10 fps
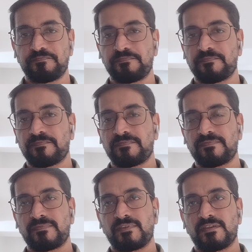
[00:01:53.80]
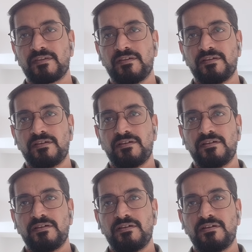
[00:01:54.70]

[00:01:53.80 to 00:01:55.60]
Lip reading: Nobody speaks.